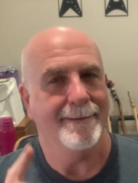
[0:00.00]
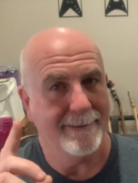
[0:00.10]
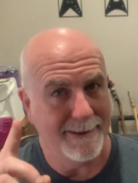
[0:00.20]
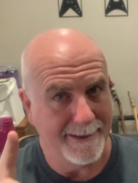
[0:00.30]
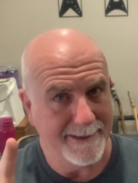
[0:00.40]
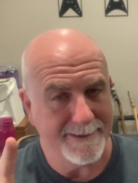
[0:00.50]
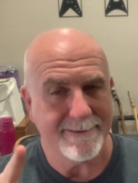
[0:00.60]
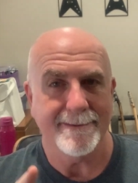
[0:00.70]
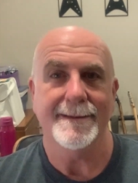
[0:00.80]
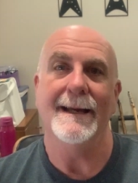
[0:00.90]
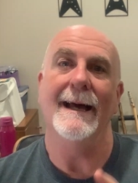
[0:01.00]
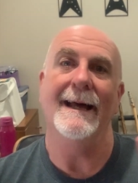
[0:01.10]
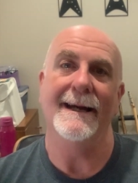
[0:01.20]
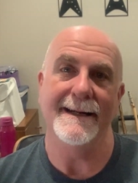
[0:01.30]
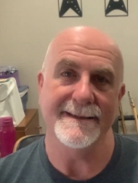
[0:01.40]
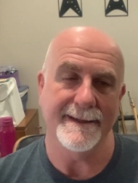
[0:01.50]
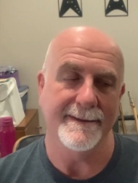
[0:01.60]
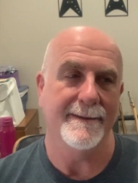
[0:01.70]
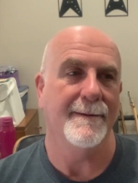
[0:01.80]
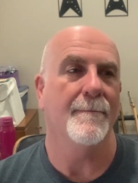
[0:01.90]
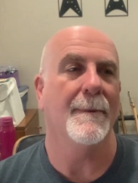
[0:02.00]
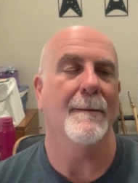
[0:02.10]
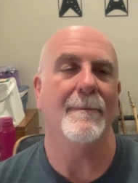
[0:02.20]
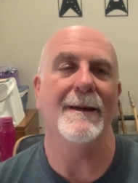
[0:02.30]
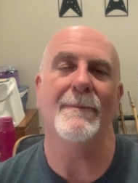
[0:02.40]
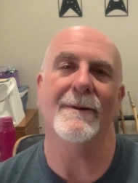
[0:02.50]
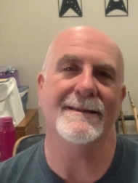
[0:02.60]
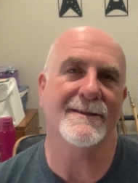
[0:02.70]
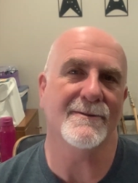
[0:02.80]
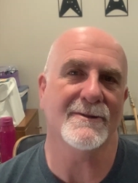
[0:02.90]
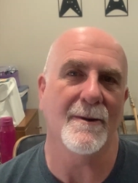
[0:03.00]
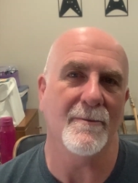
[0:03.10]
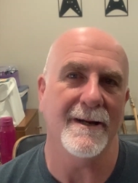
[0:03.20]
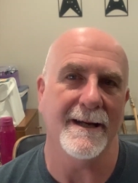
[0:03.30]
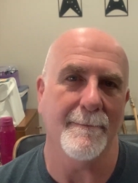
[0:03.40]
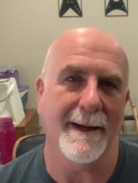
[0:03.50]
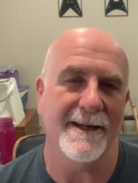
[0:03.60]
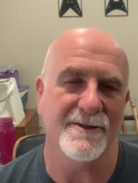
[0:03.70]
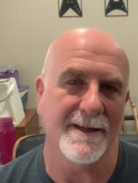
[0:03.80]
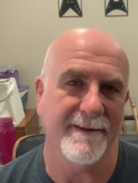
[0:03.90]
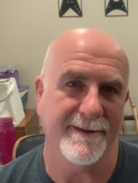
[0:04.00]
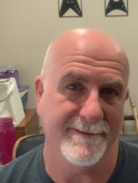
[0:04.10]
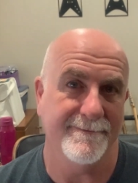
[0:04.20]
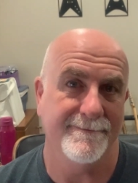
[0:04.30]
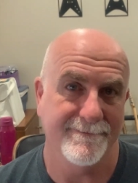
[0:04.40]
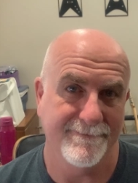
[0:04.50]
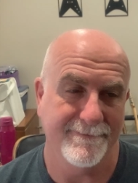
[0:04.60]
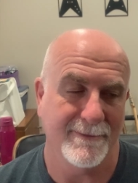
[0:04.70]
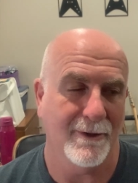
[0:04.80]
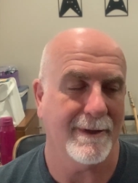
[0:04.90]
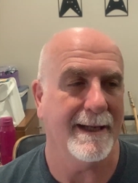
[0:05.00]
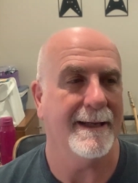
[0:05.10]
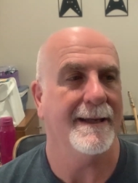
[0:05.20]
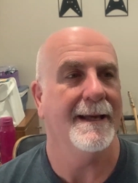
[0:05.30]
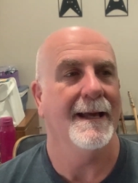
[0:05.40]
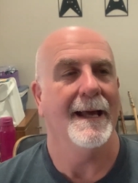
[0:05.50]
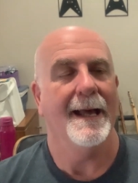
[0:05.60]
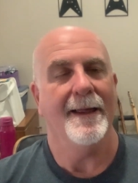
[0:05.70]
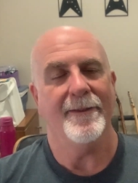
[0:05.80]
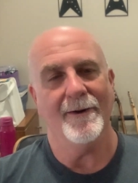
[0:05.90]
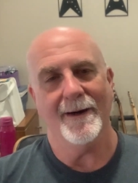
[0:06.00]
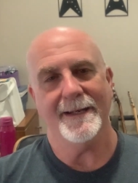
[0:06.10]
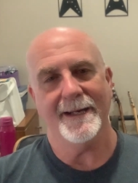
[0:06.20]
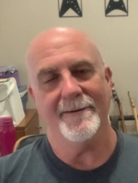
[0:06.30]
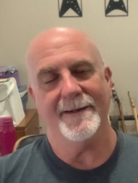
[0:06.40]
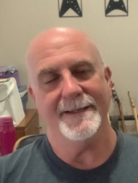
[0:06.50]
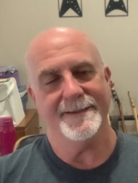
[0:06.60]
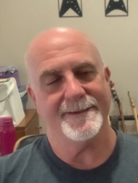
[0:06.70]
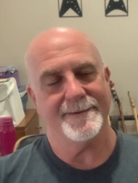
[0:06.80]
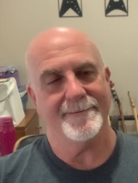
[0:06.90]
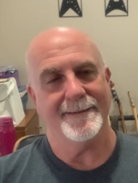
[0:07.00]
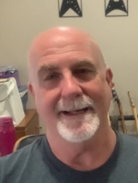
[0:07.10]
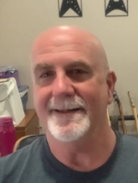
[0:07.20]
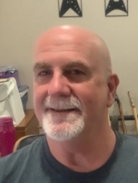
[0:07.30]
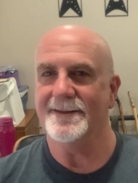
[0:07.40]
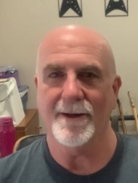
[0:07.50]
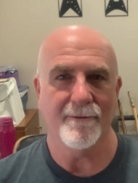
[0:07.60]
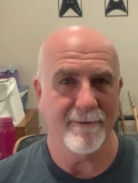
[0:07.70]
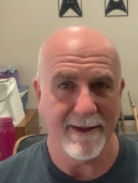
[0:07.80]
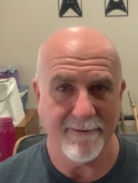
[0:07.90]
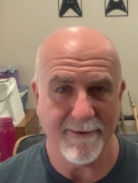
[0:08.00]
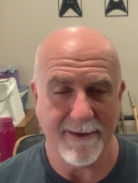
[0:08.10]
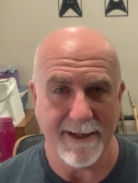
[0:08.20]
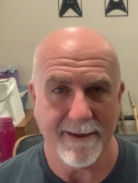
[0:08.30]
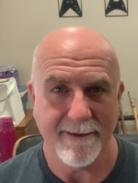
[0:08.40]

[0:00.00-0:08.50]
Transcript: It is, and it isn't. People can still stop reading at page 11. Okay. The idea is, and this is like with everything,